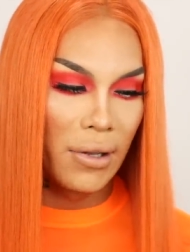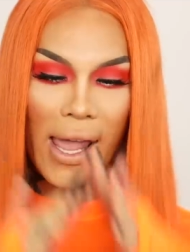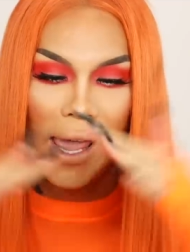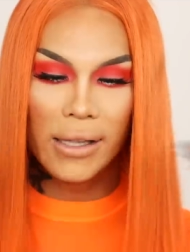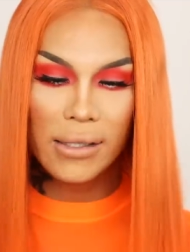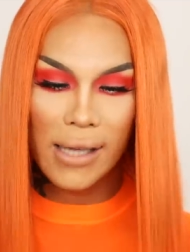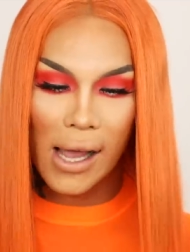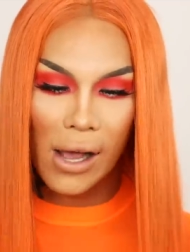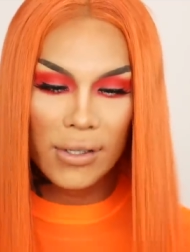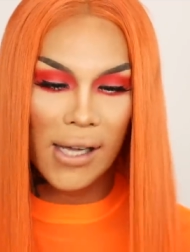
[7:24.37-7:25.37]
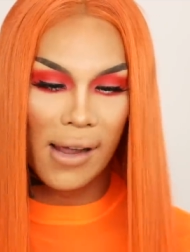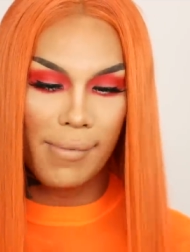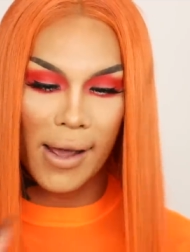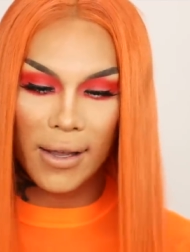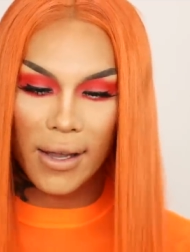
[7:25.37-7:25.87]
Hands down, Diet
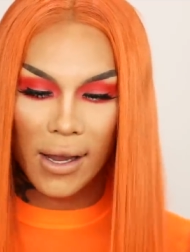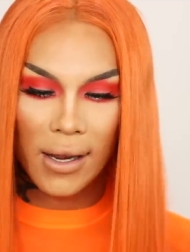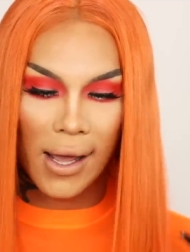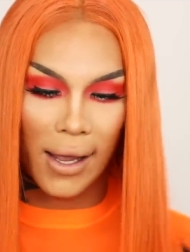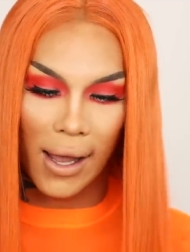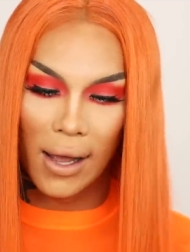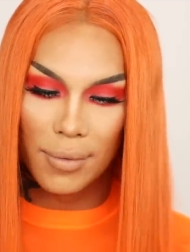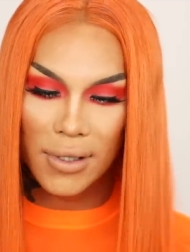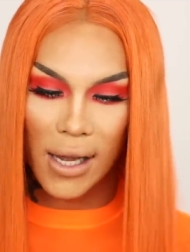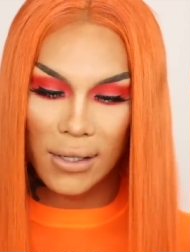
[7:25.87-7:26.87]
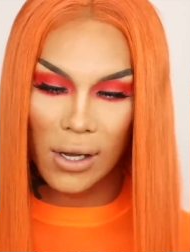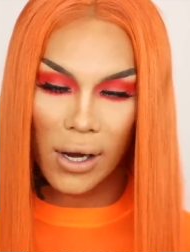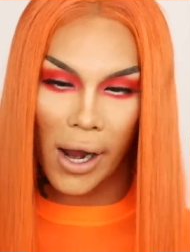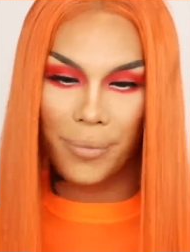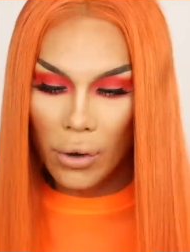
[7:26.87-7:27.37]
Mannequin, like obsessed.
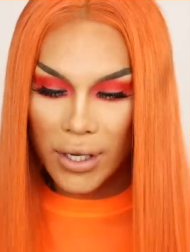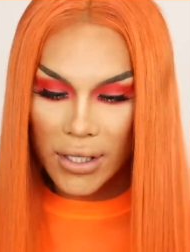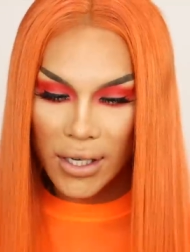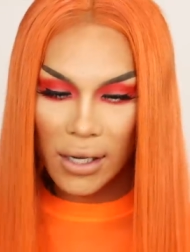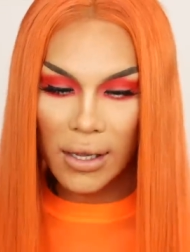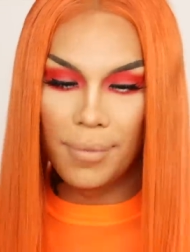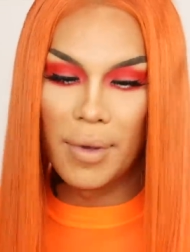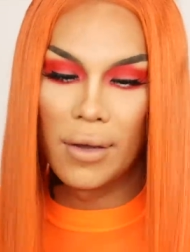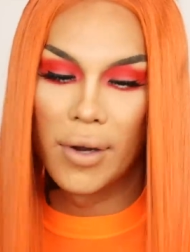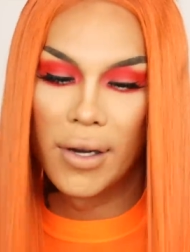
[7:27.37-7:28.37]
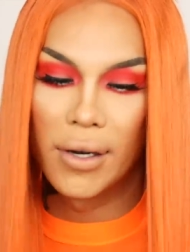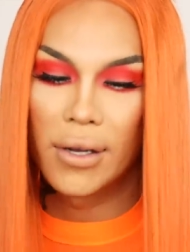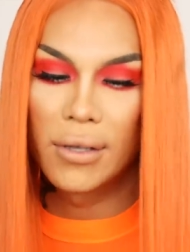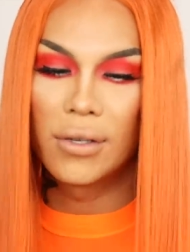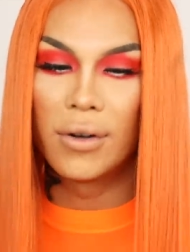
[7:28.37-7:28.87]
Okay, oh, there's another light pink one here.
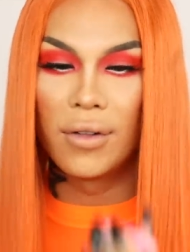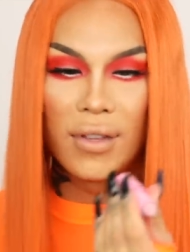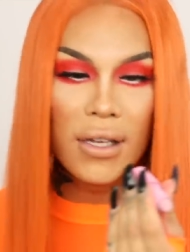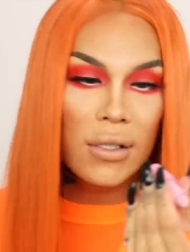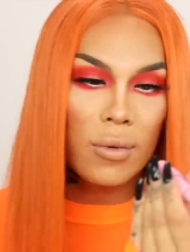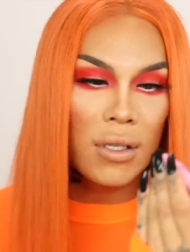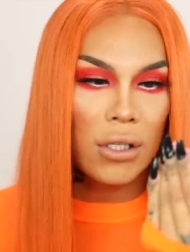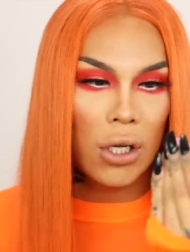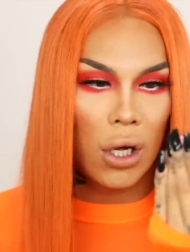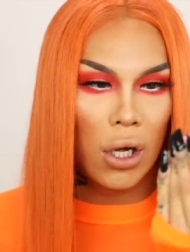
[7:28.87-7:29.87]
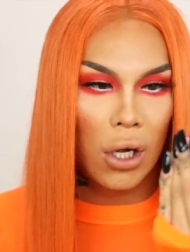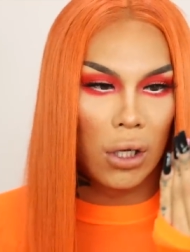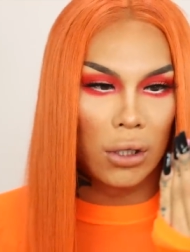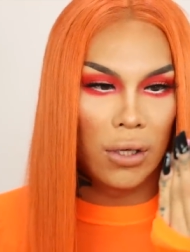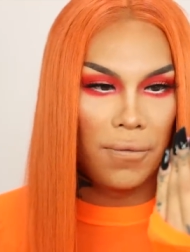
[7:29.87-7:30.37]
Okay. So now this one's
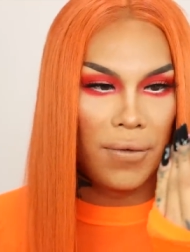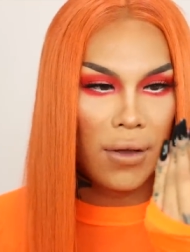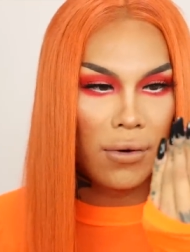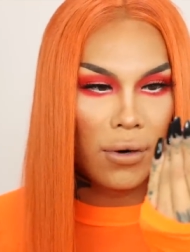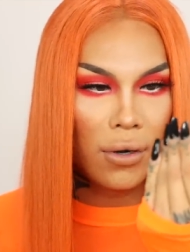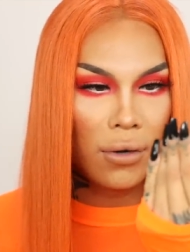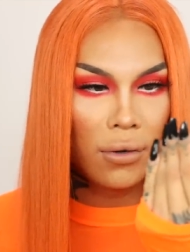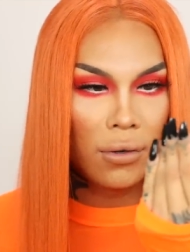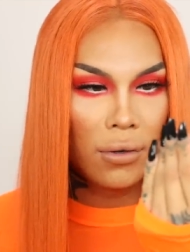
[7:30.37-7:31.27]
called Funeral